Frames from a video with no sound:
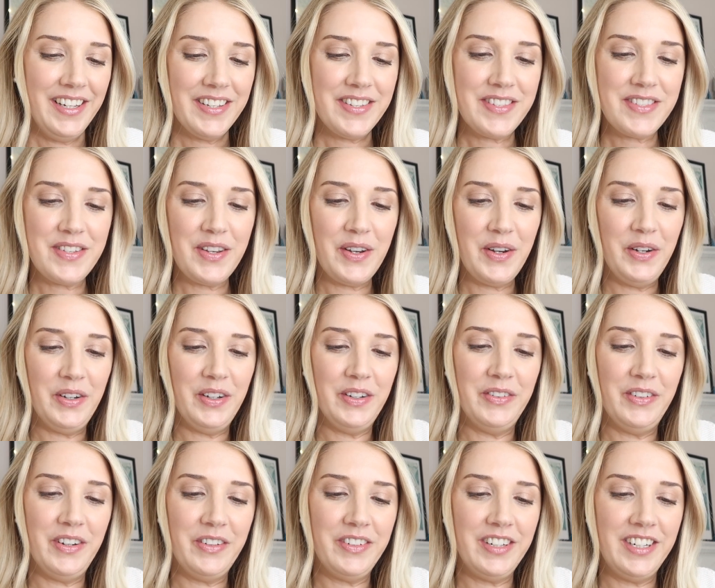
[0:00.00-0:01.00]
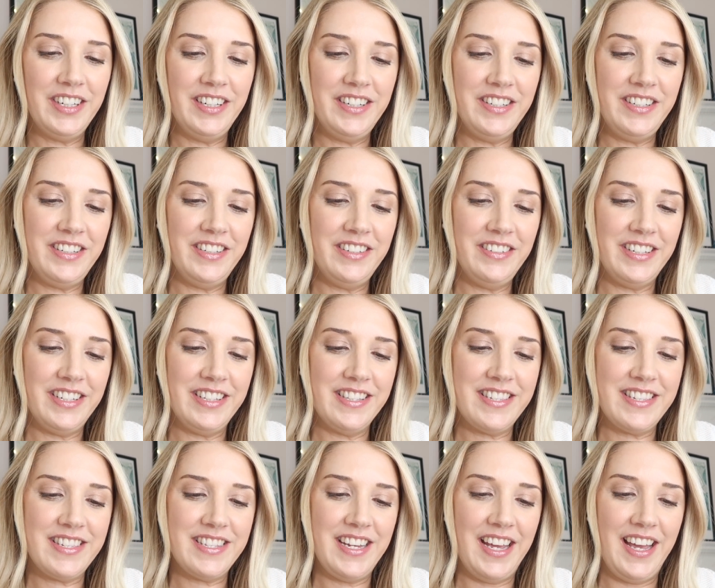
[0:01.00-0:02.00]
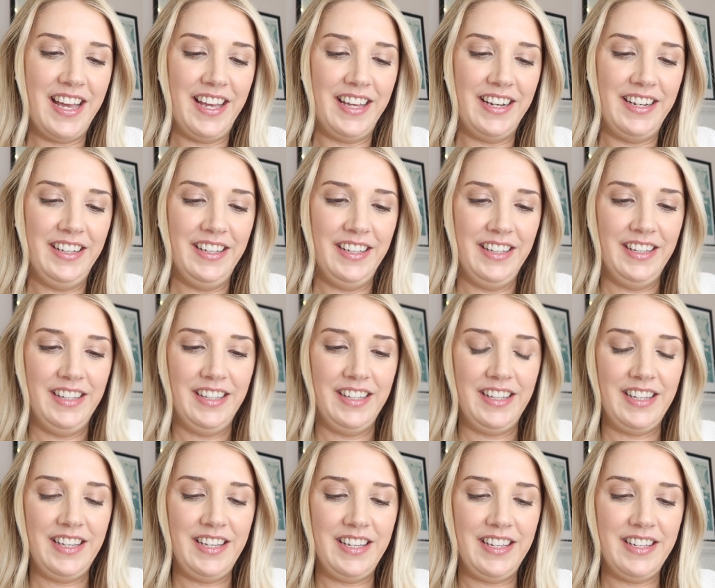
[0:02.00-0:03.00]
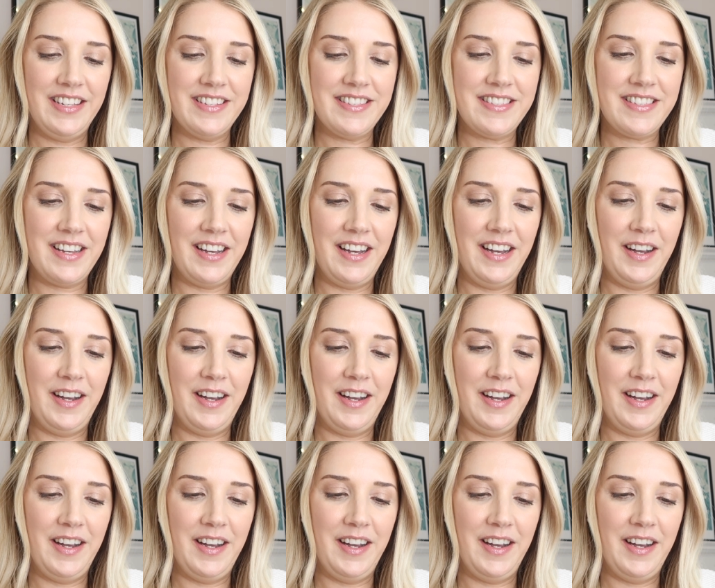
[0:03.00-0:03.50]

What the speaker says: So what we're gonna do instead is